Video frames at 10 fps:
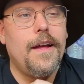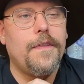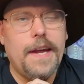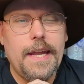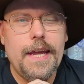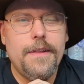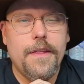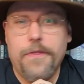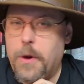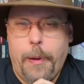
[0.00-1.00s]
they need
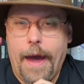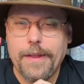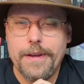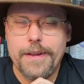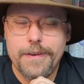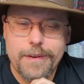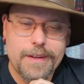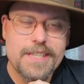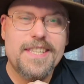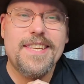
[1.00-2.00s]
the Paladin,
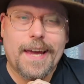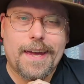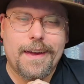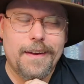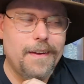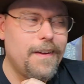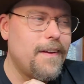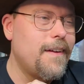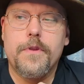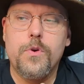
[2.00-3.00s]
Zinc,
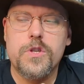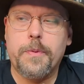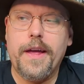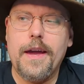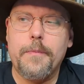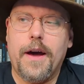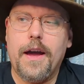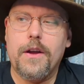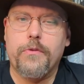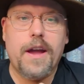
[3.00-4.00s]
who is played
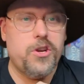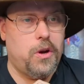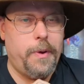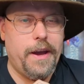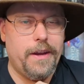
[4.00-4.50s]
by Rege-Jean.